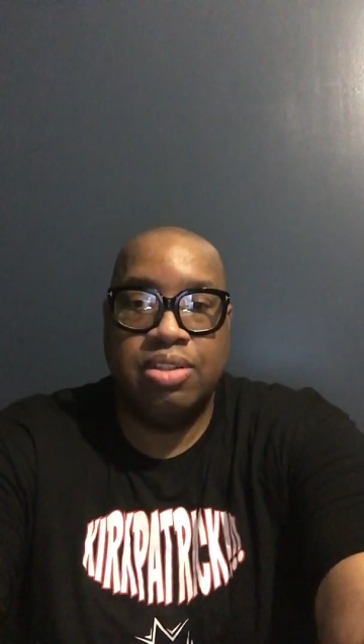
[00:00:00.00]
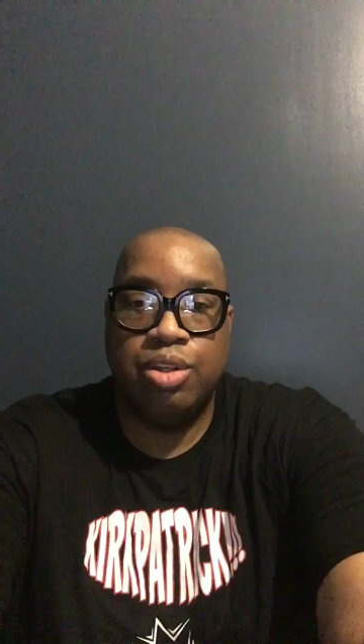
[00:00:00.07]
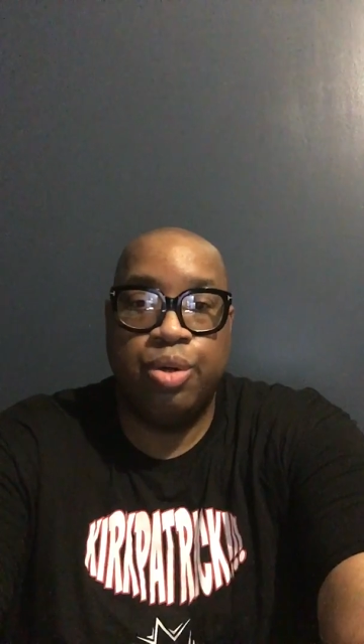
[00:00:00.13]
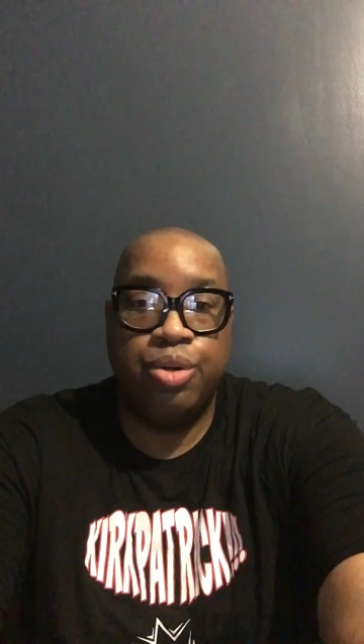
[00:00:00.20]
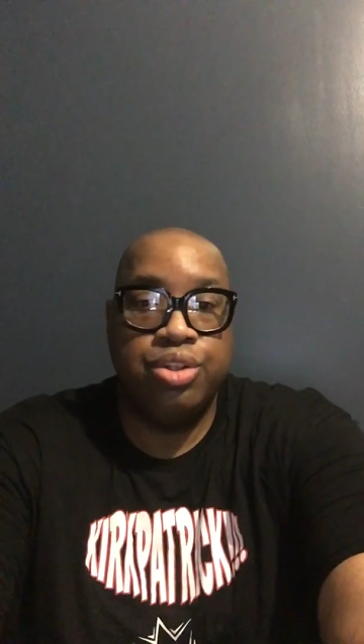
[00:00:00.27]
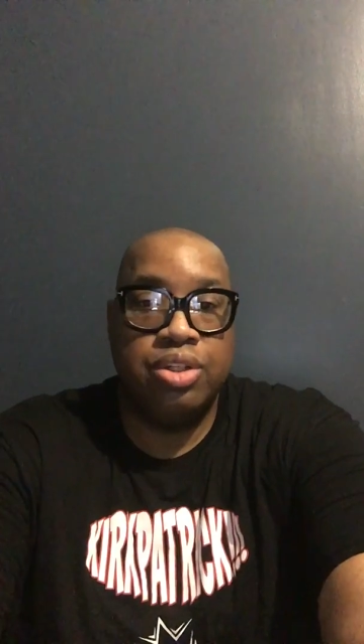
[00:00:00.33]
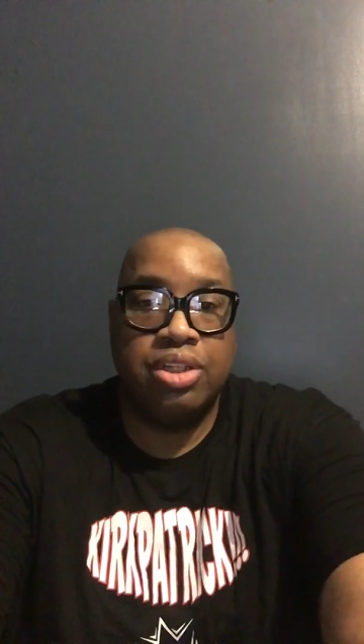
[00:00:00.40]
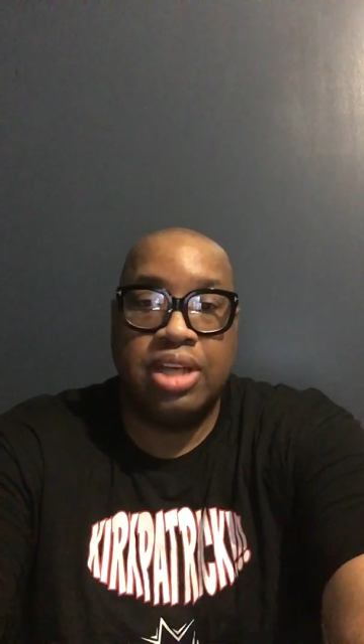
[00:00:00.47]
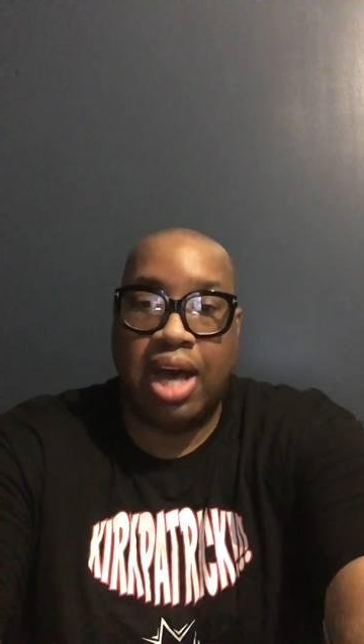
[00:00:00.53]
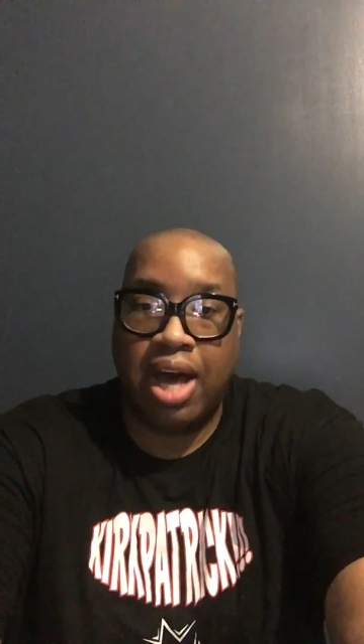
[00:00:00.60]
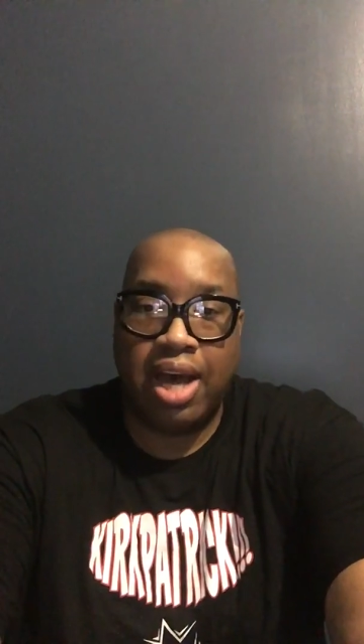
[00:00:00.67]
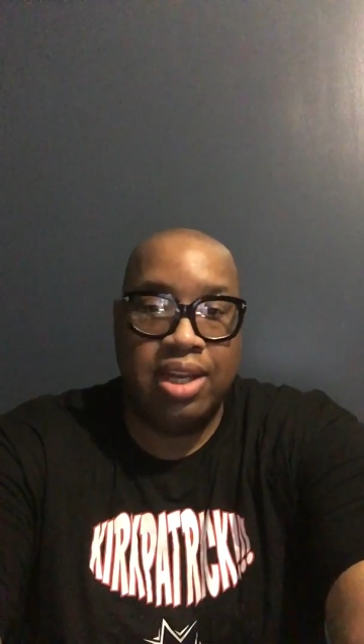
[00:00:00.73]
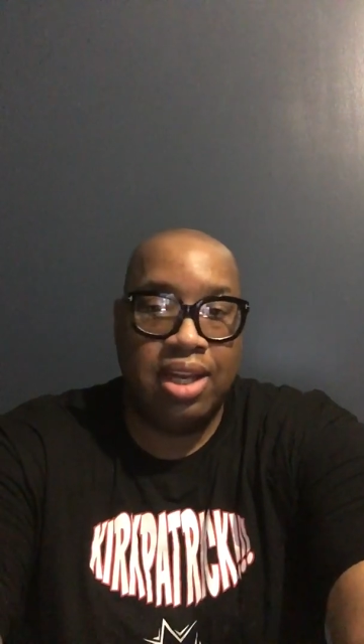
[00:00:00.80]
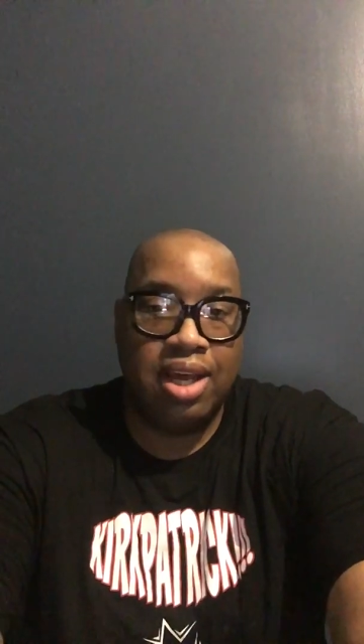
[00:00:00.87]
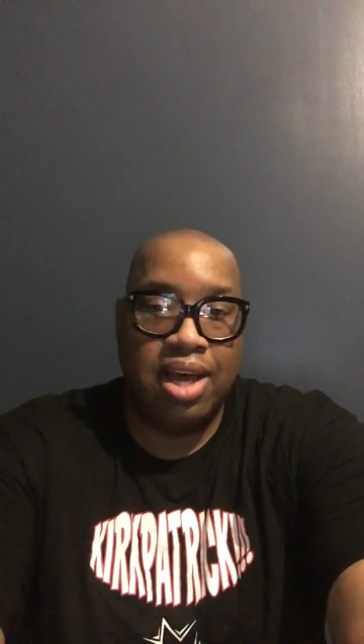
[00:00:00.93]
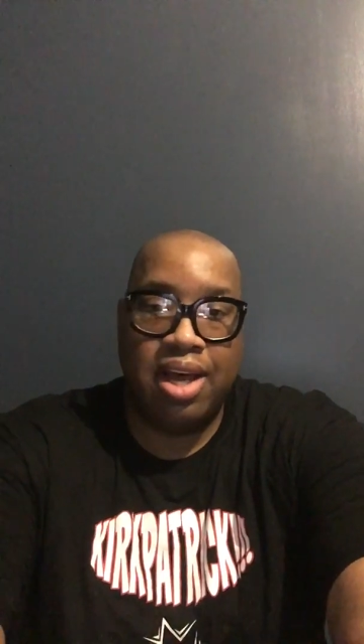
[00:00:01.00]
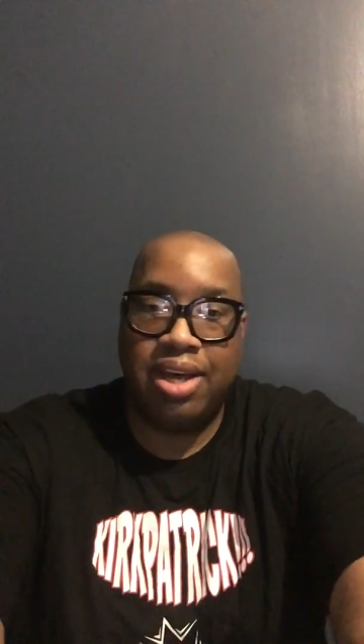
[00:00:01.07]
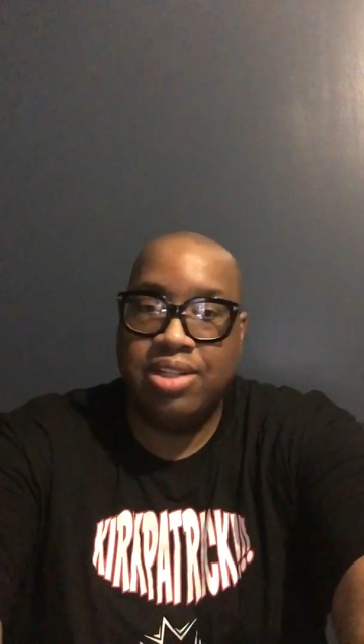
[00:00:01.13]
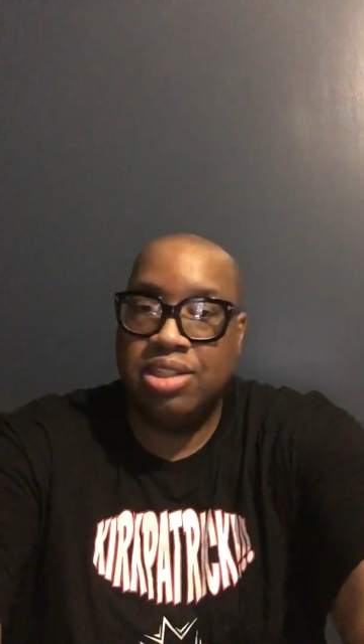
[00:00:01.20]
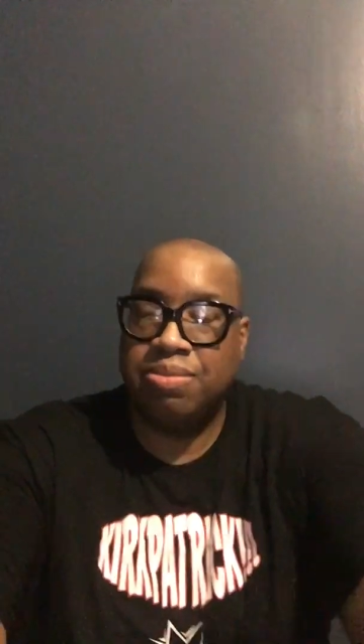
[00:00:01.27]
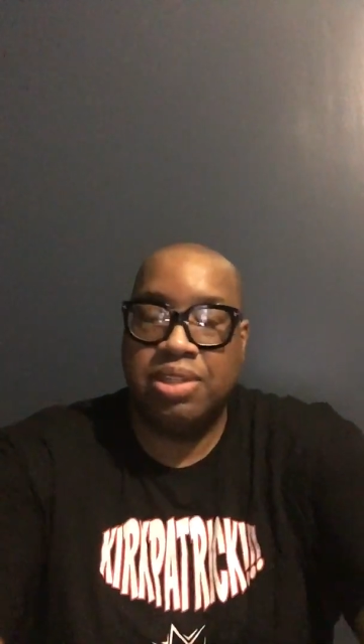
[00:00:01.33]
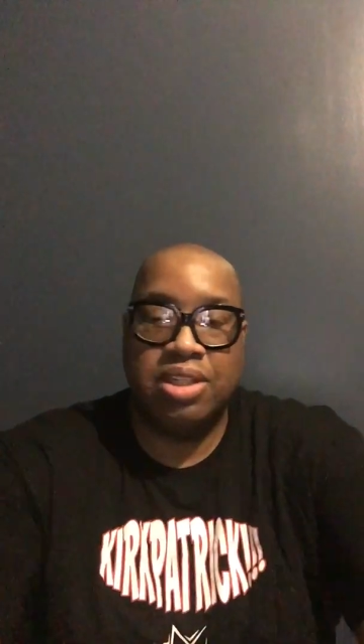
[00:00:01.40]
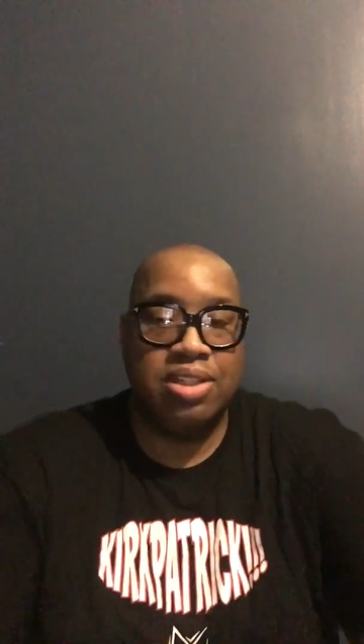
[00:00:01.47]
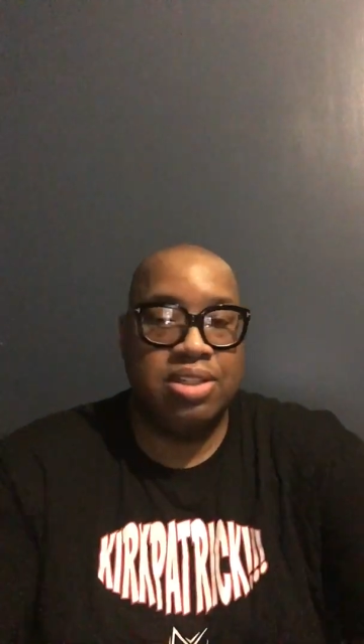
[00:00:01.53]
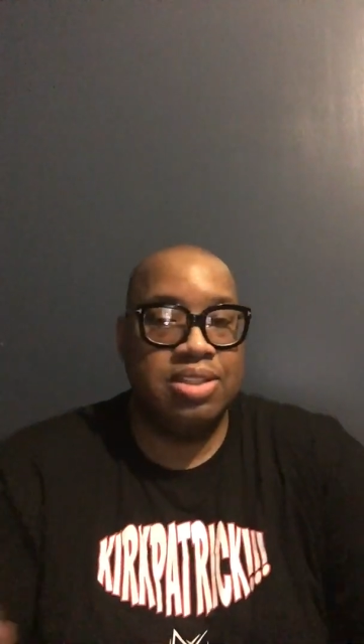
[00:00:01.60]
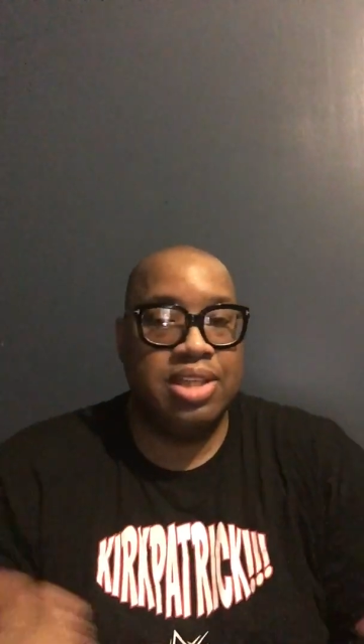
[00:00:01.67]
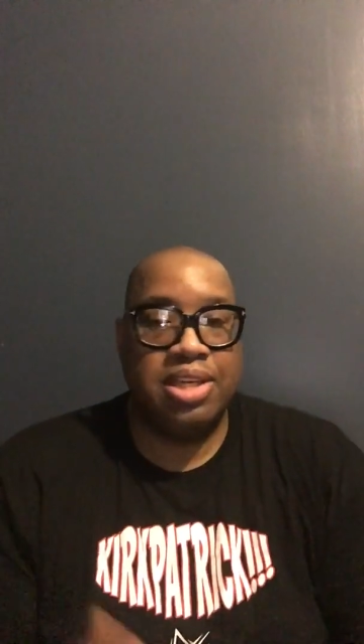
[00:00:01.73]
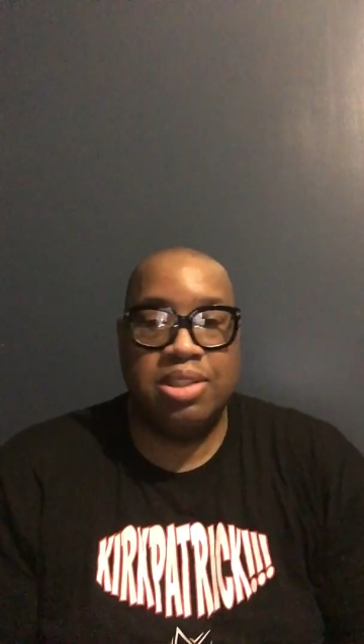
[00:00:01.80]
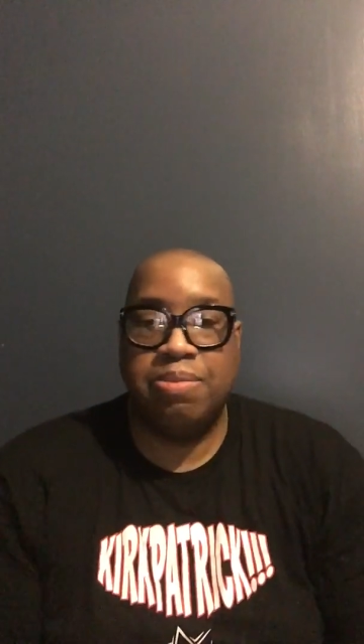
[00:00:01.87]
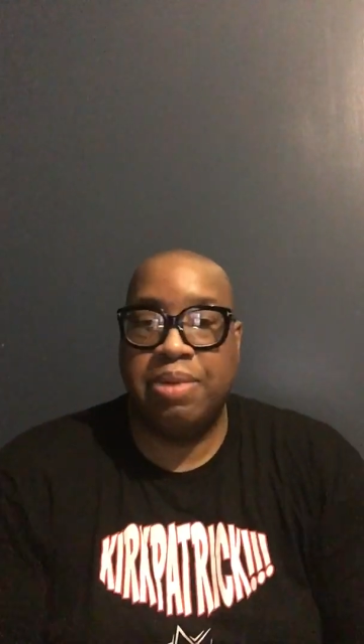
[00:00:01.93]
know your guidelines, because
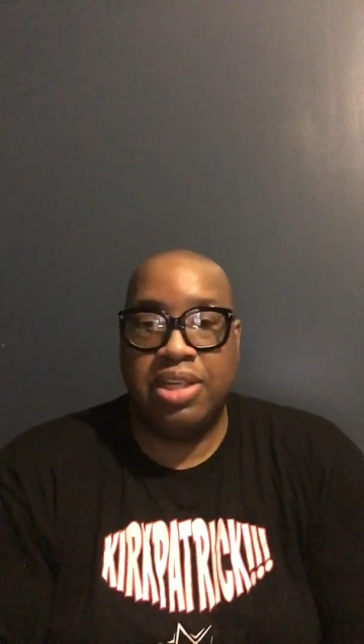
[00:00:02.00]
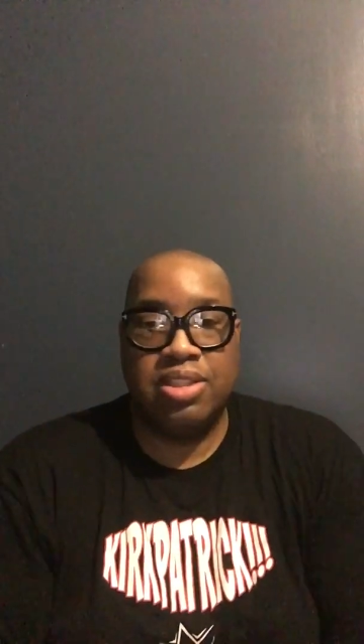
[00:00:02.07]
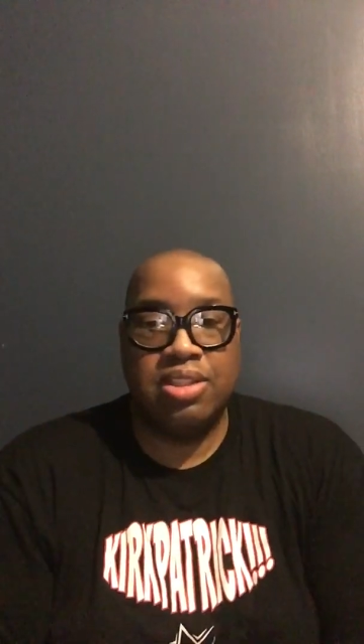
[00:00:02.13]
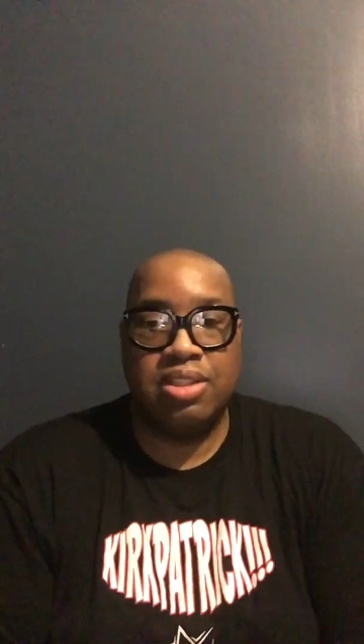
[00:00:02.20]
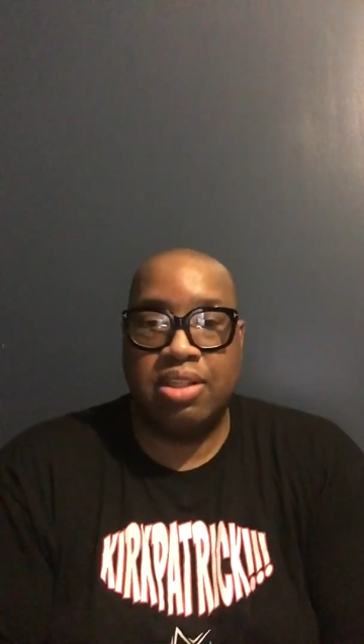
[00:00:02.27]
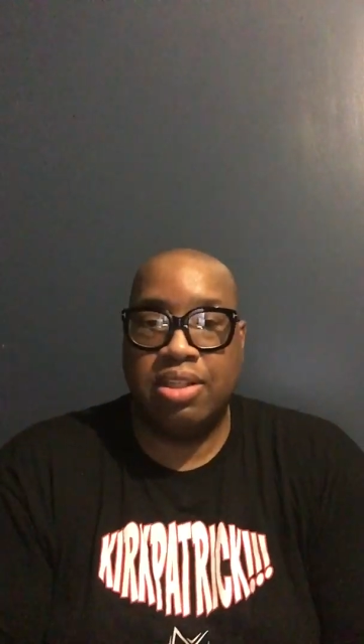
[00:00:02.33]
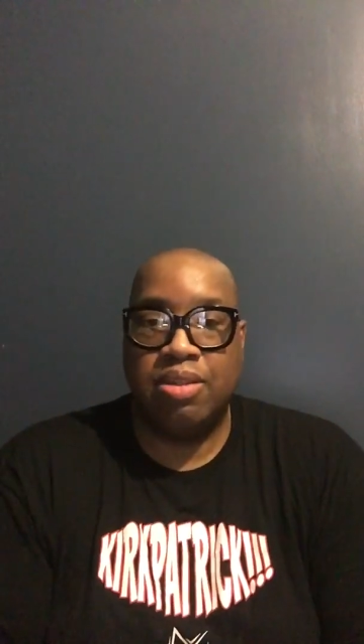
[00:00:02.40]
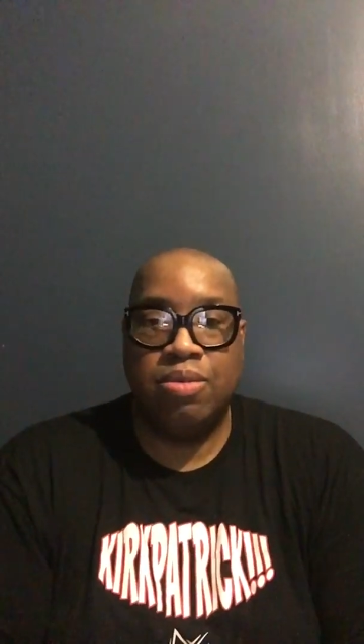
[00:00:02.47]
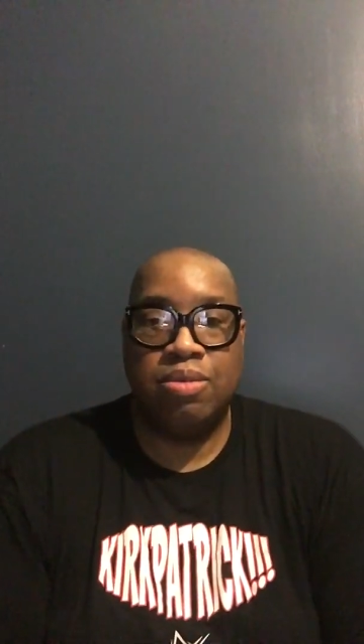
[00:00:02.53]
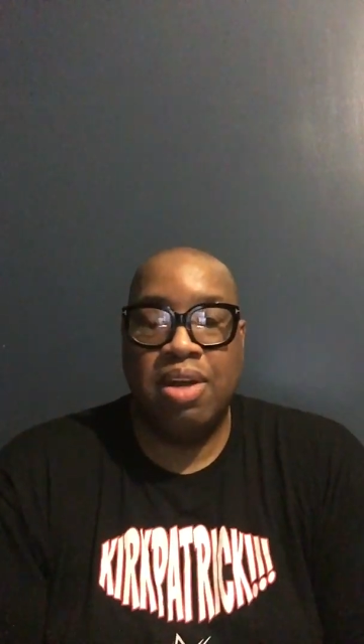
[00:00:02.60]
that's basically